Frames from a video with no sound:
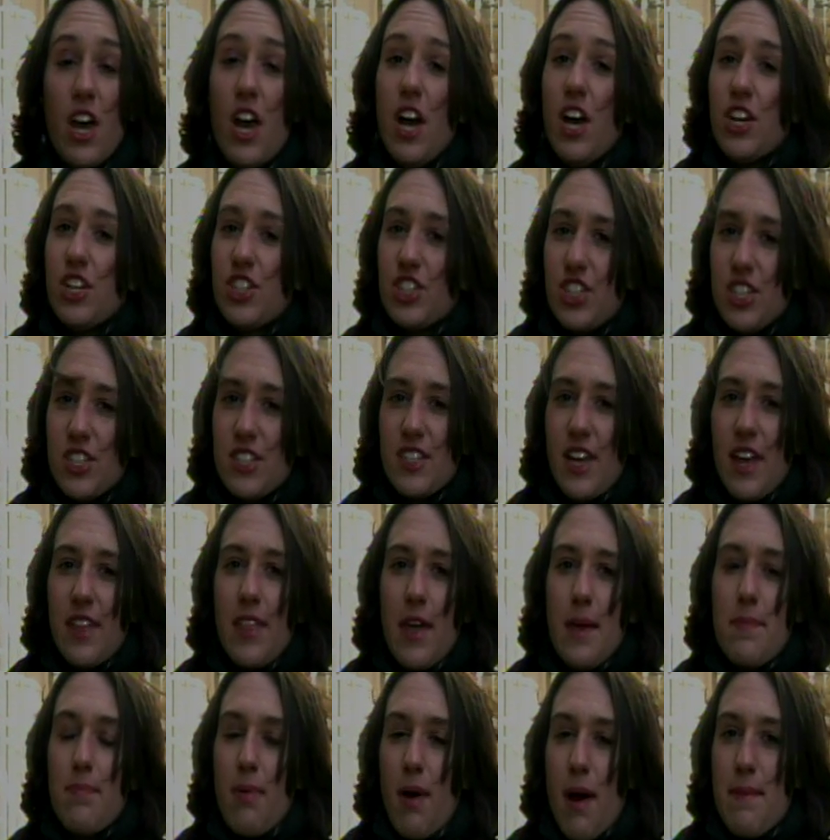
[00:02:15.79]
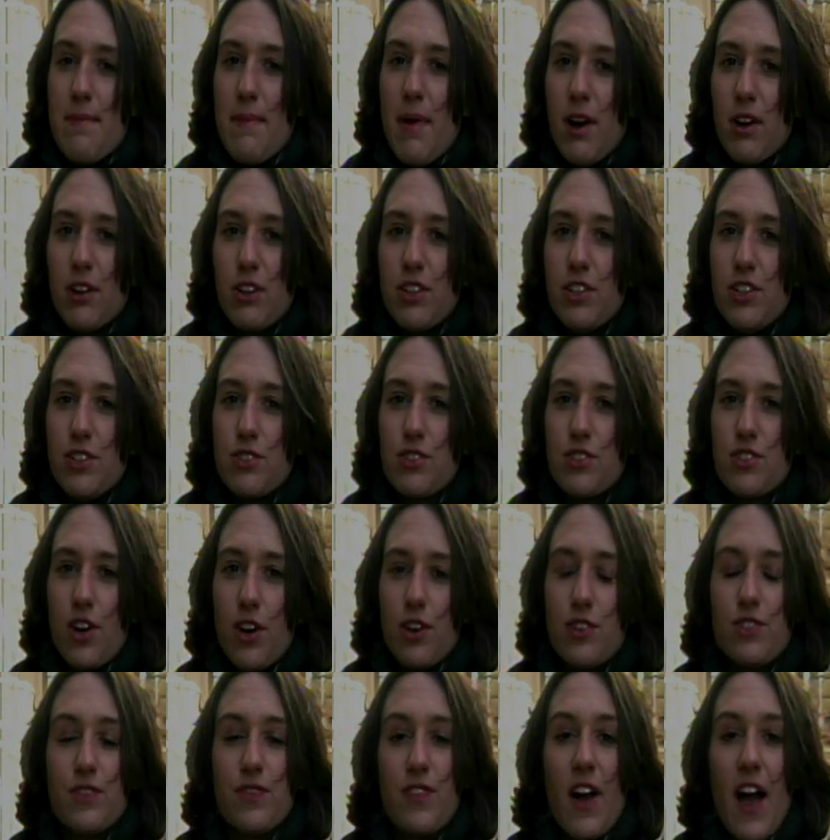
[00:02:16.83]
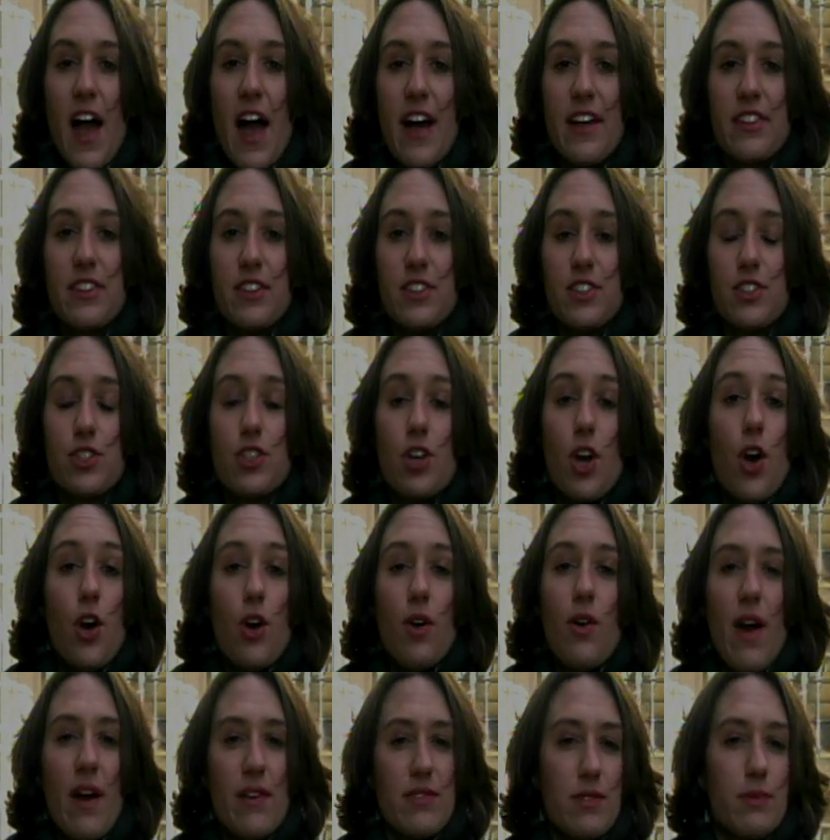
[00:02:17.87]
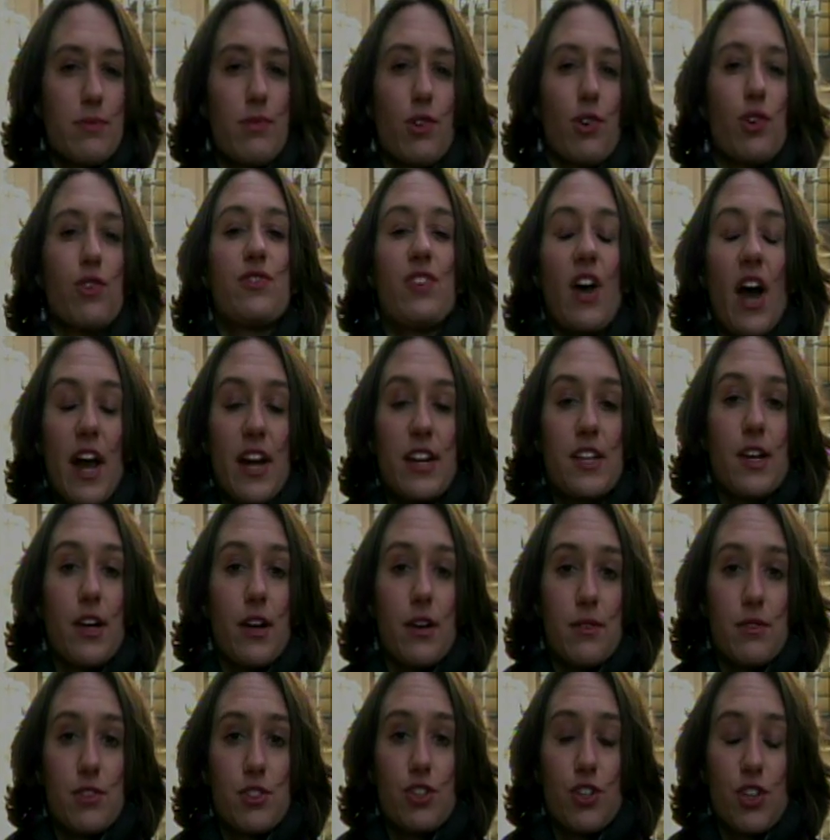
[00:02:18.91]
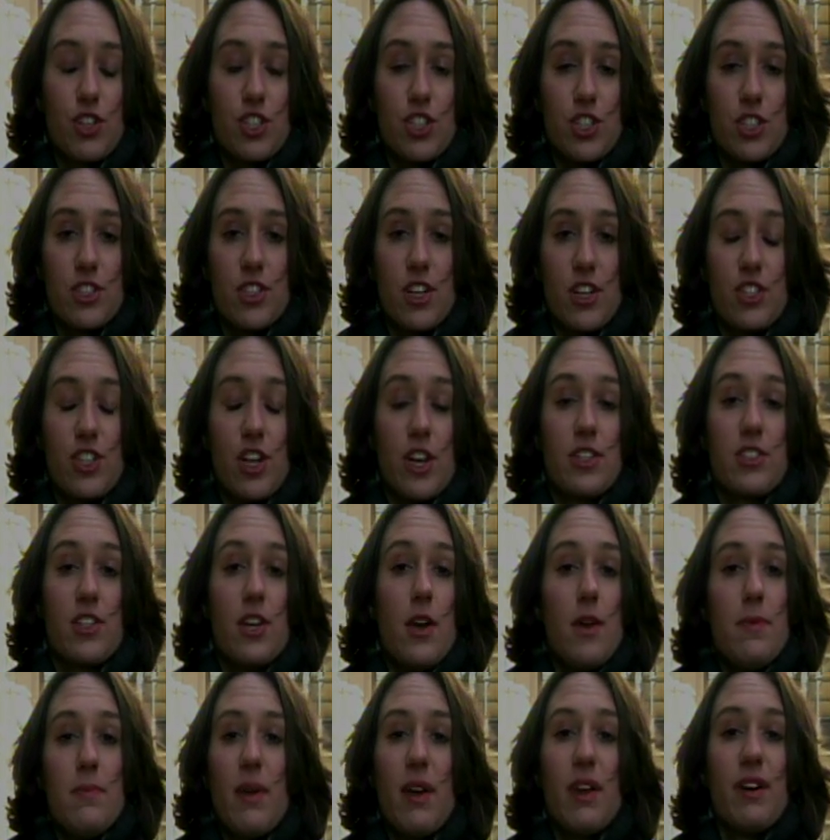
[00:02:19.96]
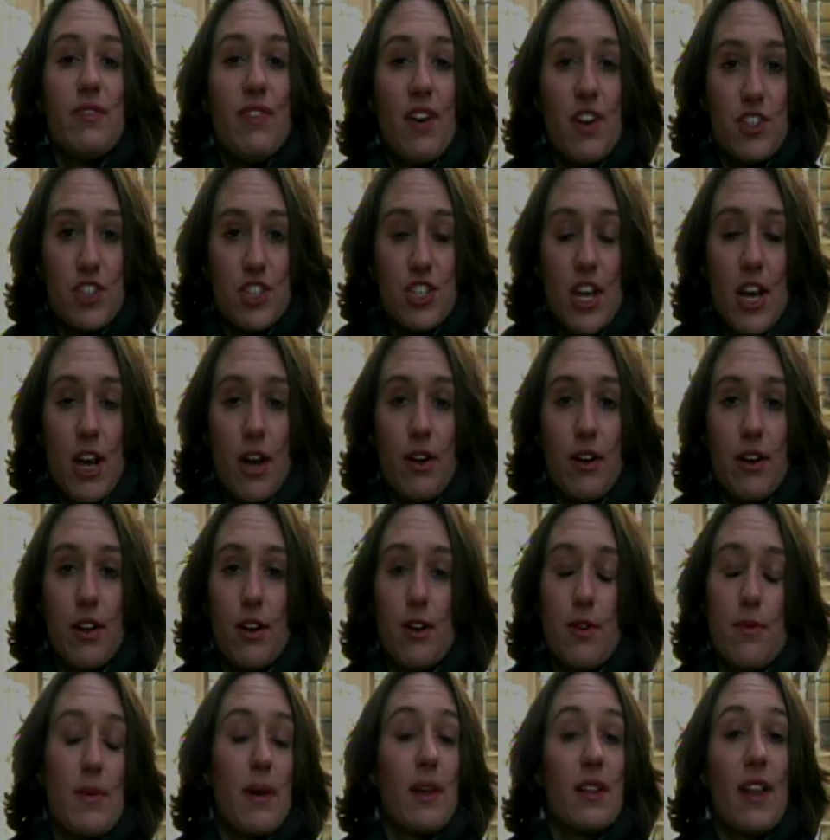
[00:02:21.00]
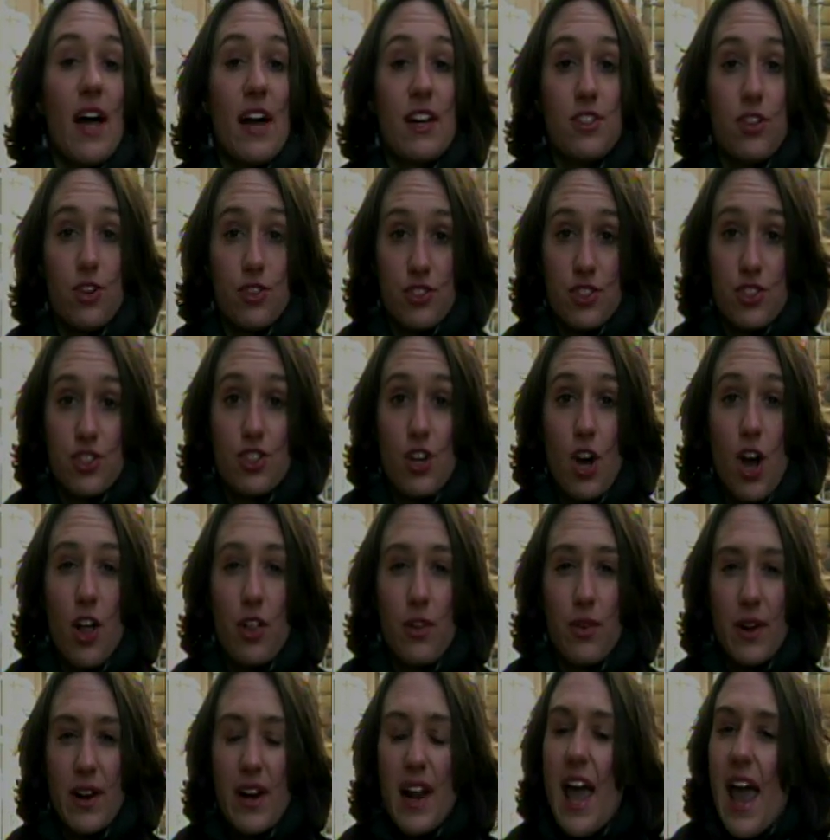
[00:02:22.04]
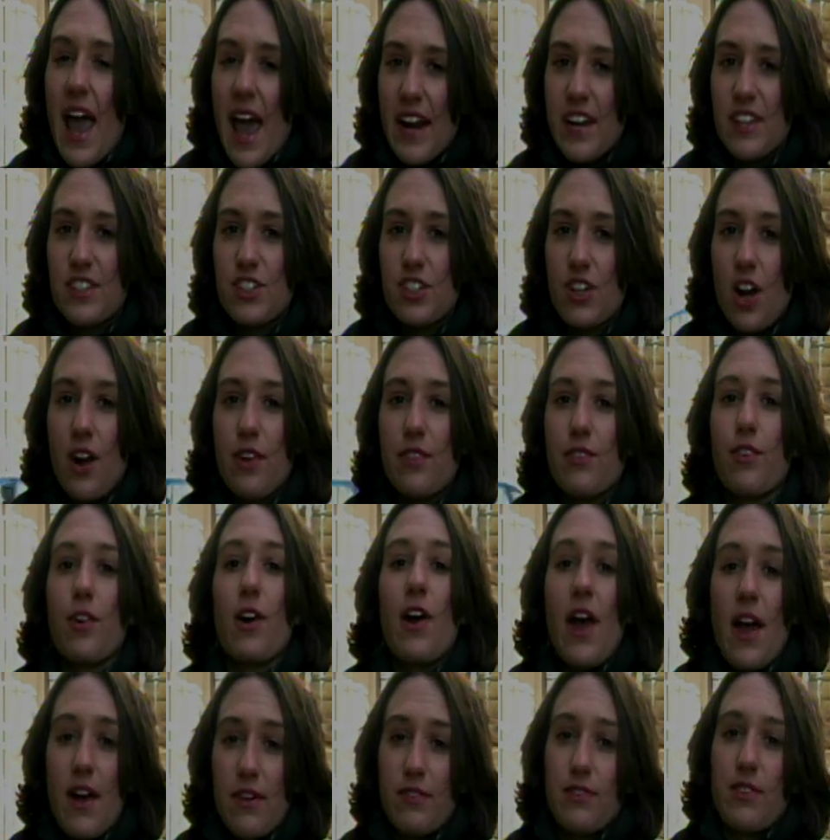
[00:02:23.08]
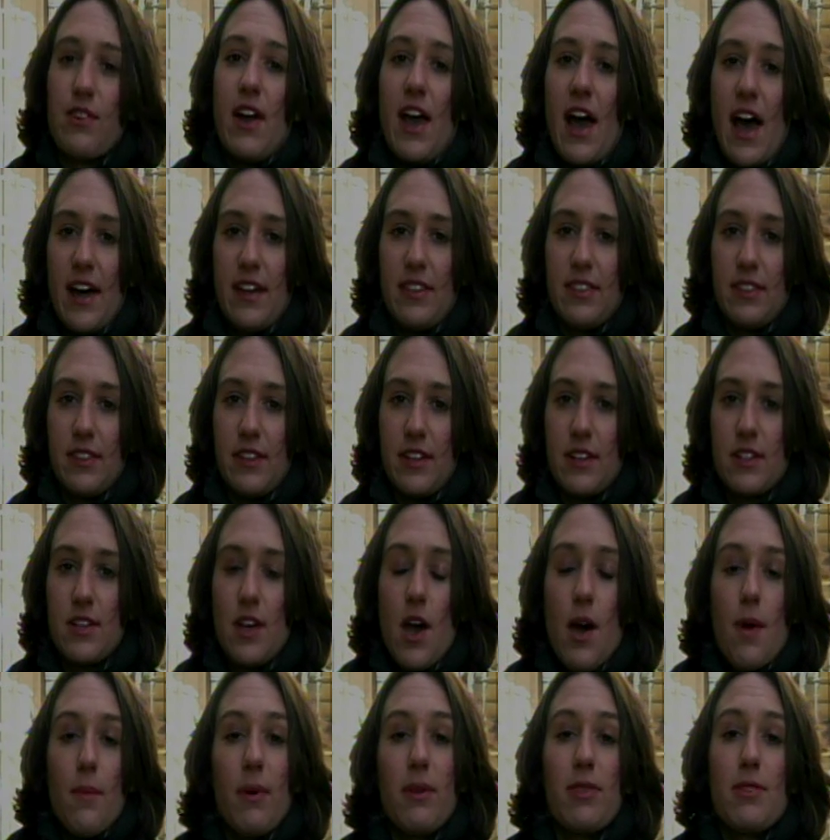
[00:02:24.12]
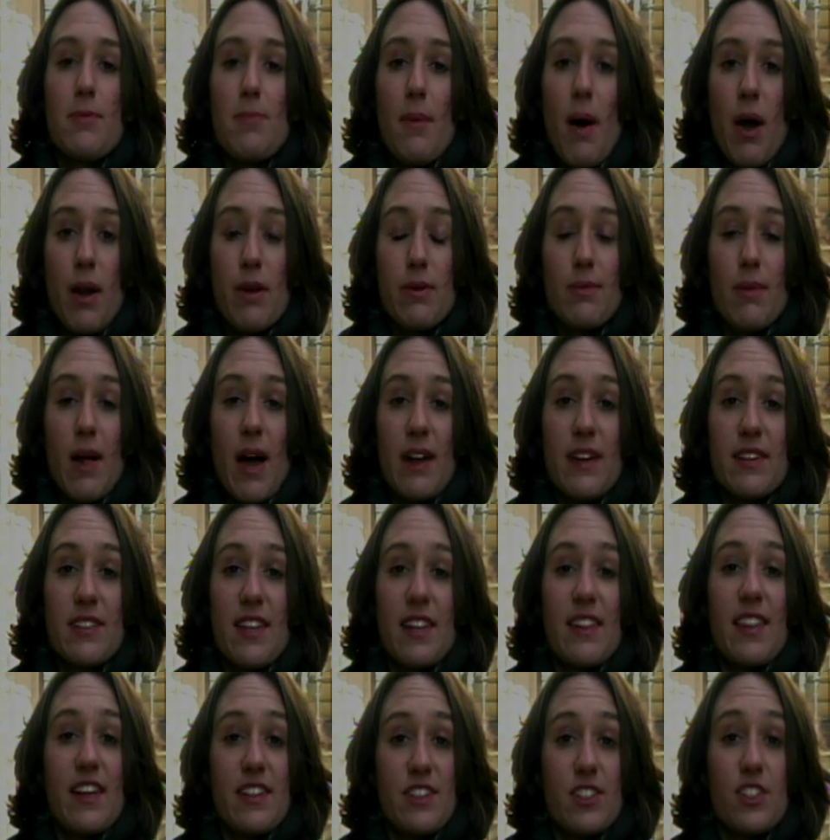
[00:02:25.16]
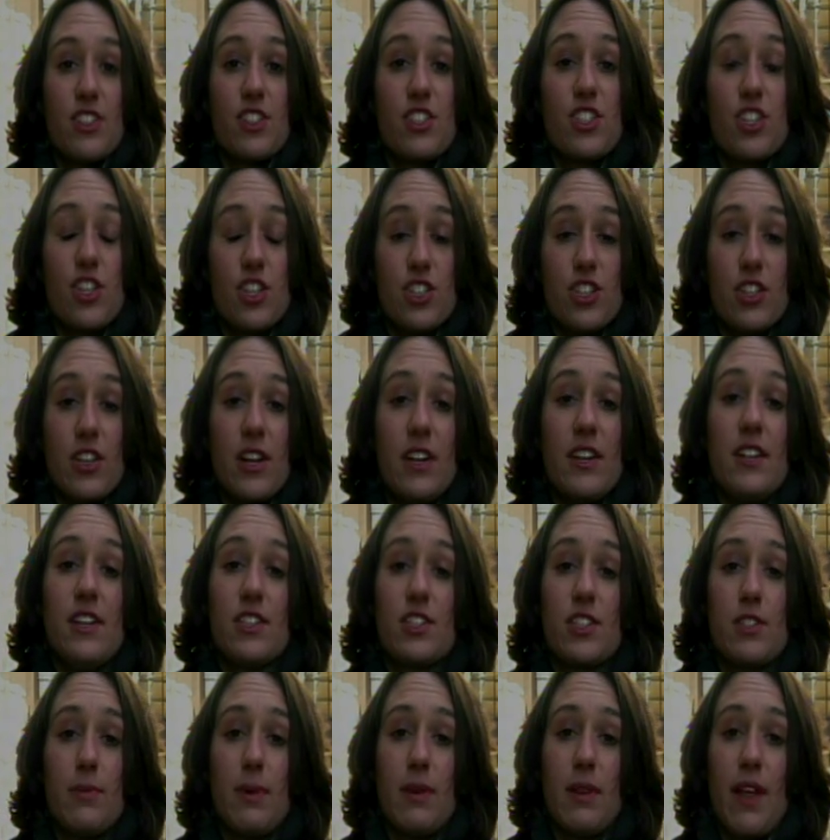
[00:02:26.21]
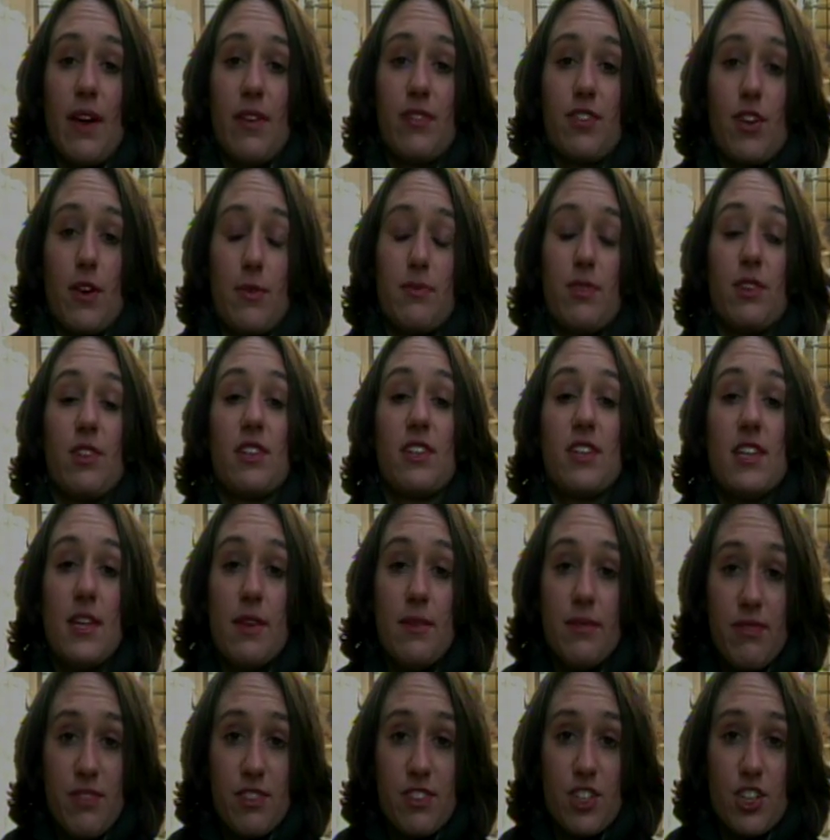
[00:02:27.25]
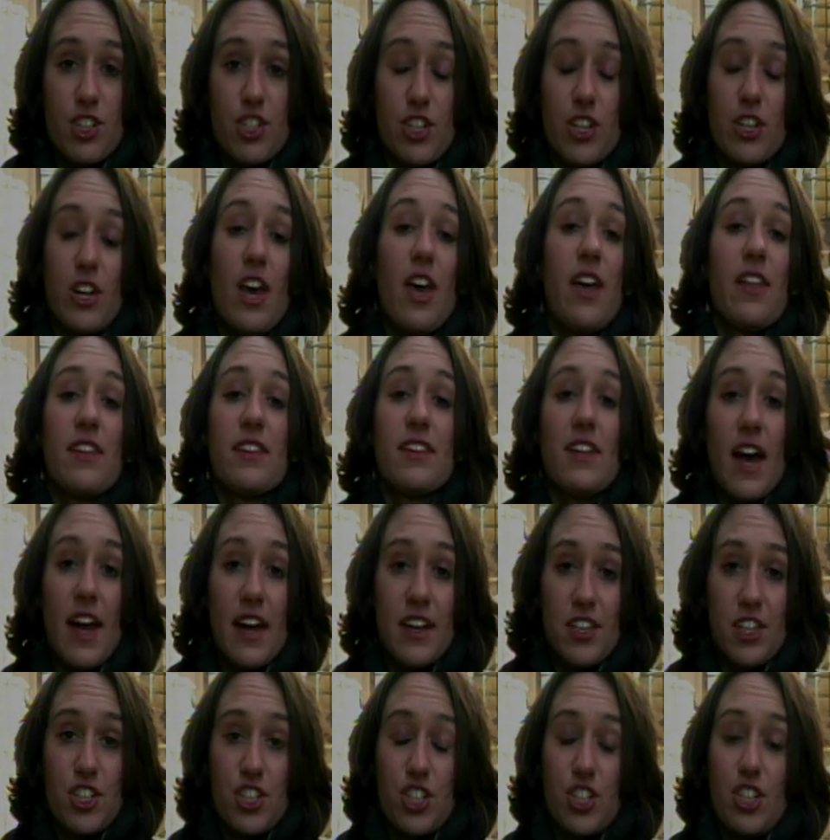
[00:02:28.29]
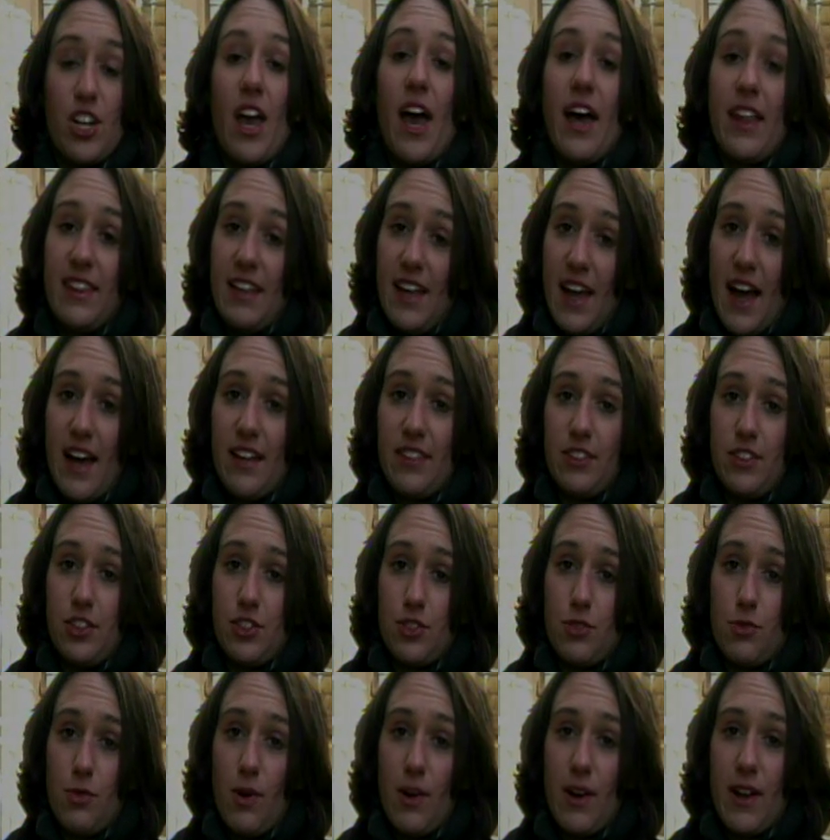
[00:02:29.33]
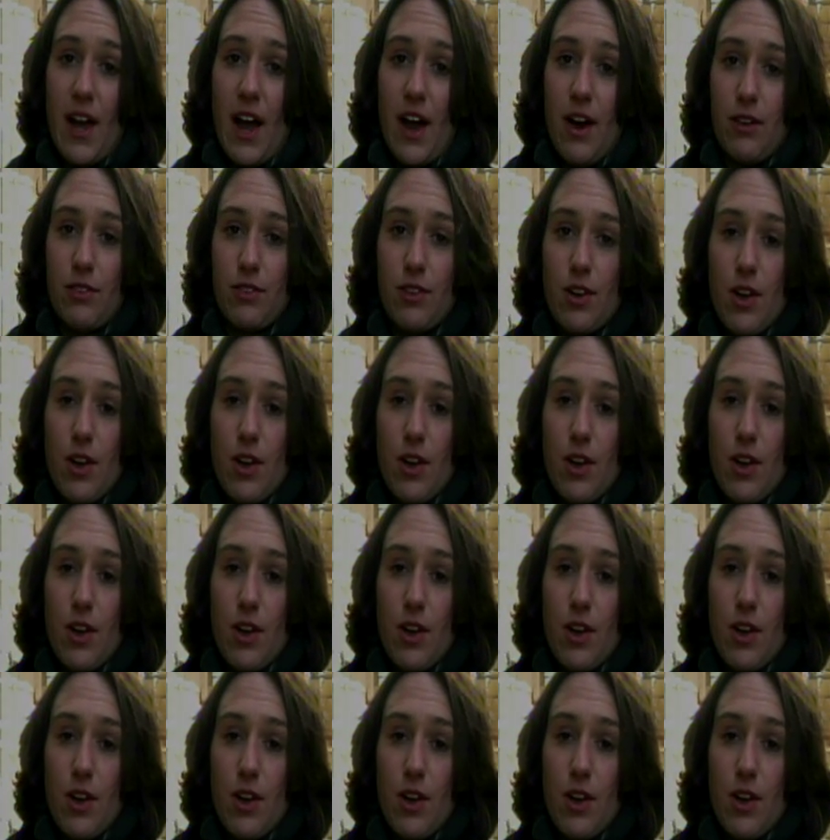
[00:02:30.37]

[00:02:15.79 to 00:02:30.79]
She said they primarily use those for athletes who have some sort of dietary restriction, such as being a vegetarian or being lactose intolerant, and it's not for every athlete. But the bottom line is that that's a decision that needs to be left up to the team physician, the dietitian, and the athlete to work out.